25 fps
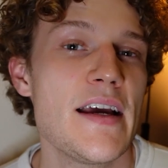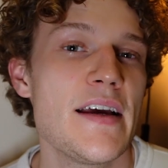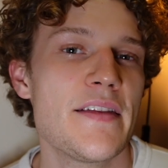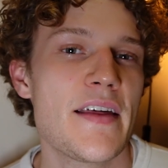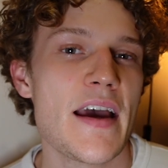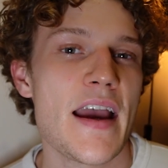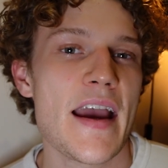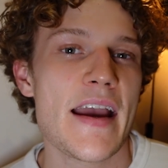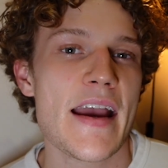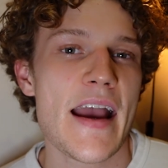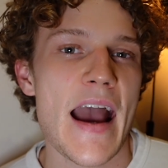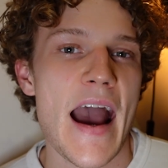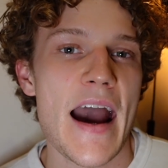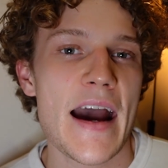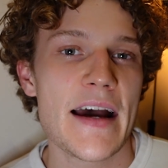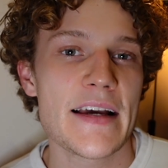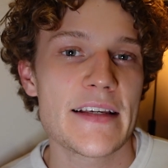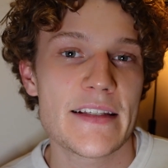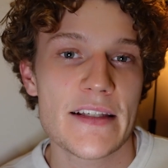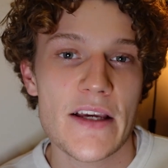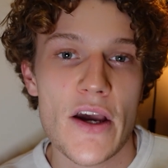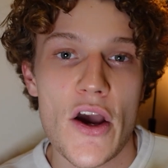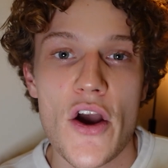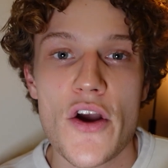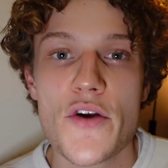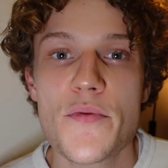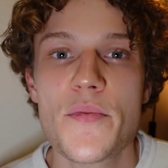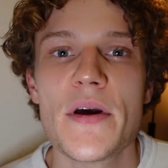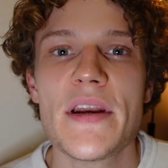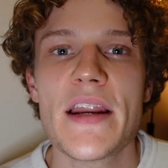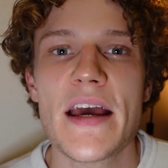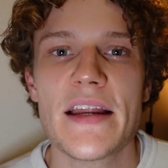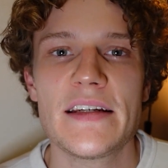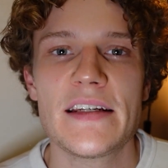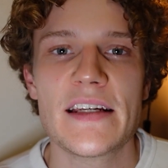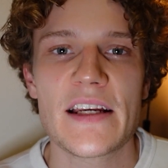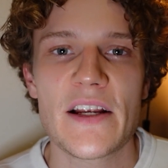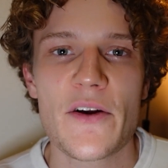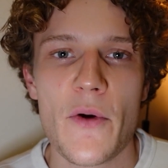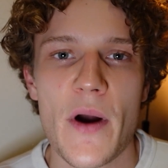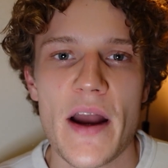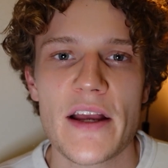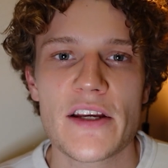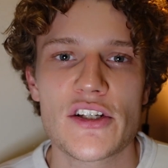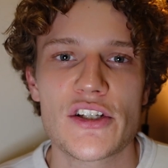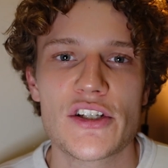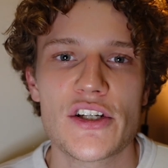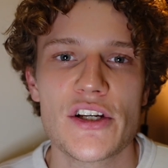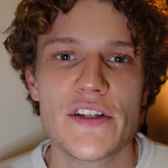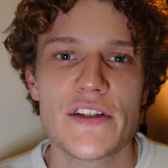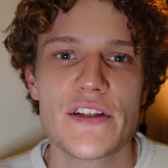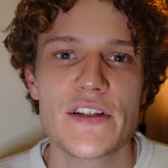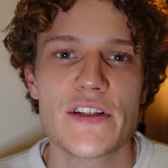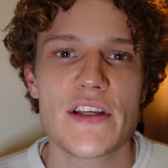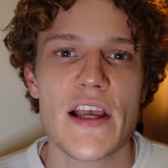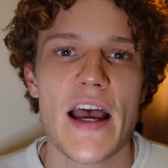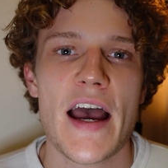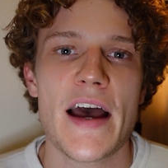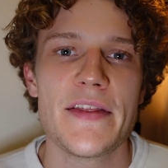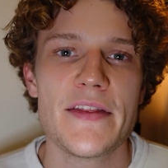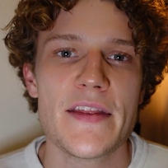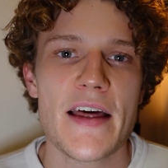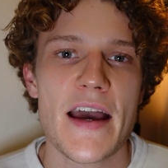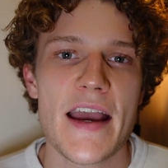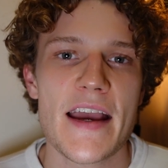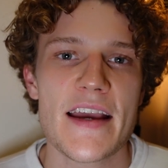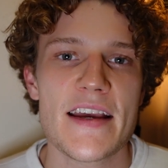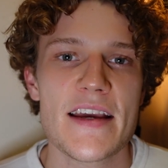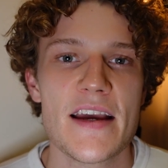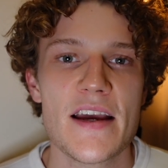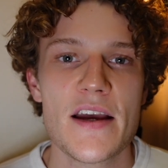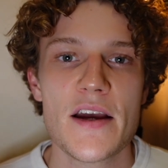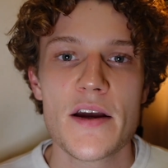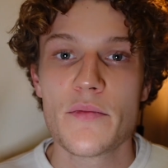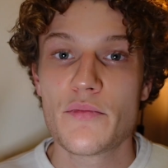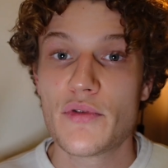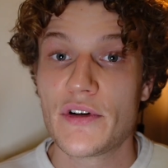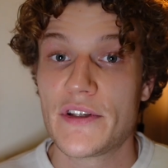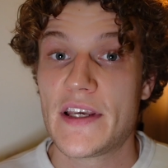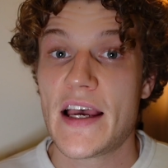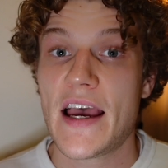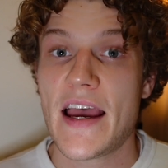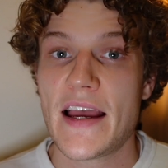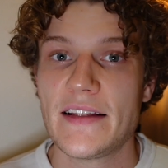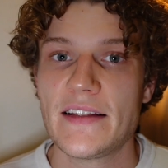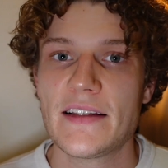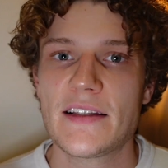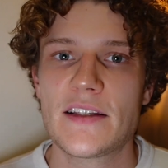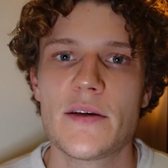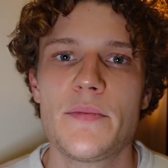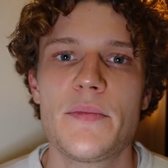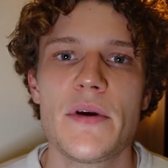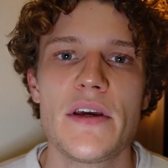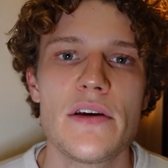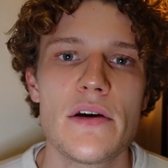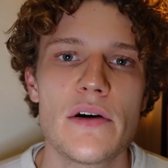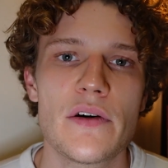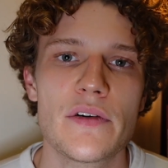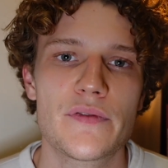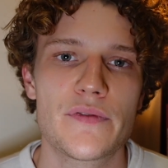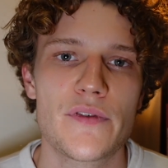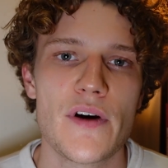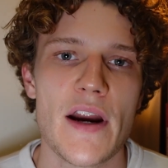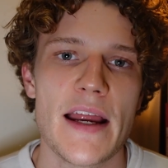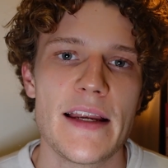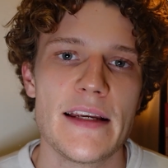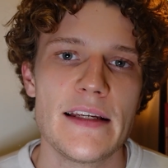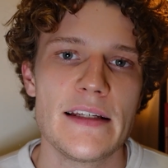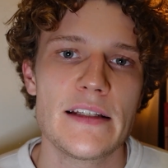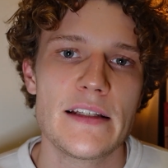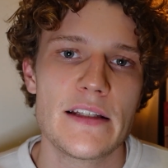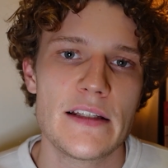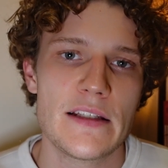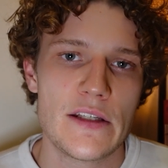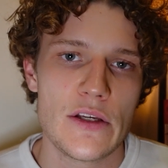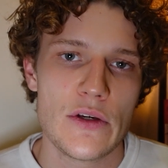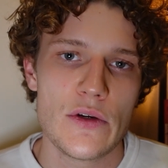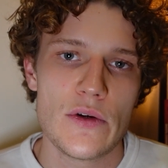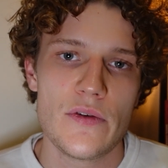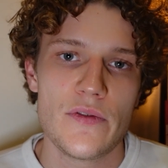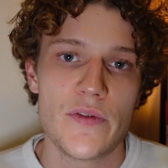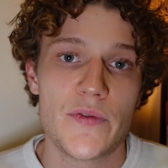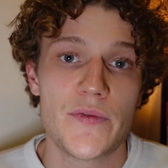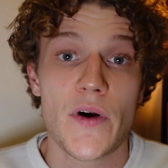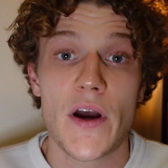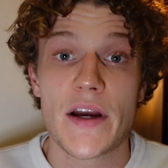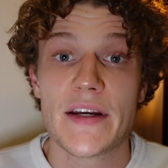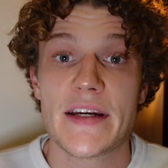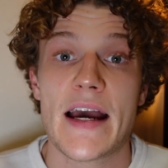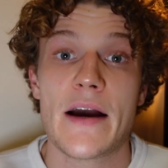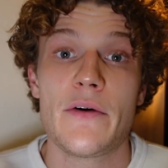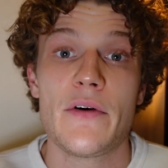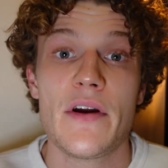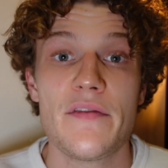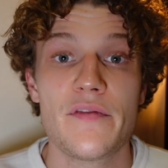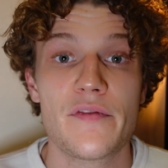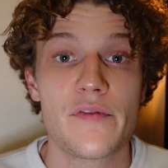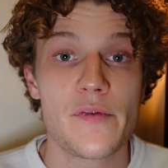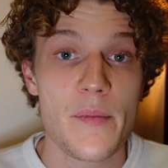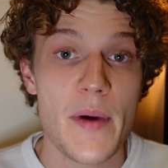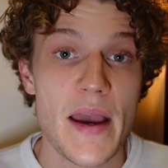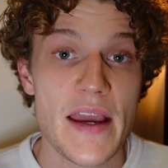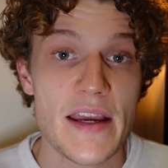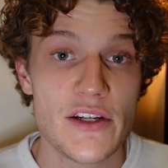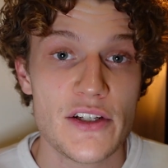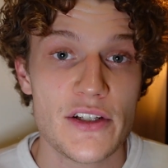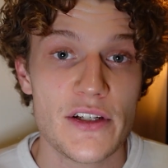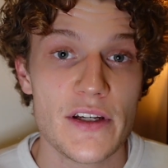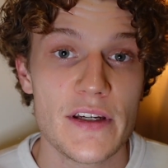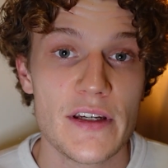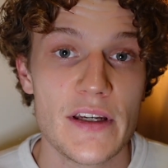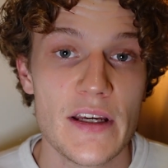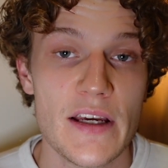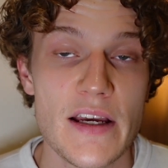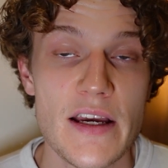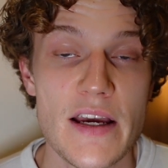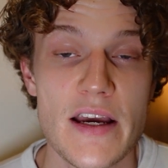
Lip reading: They ask open-ended questions and they pretend to be your friend to find out information.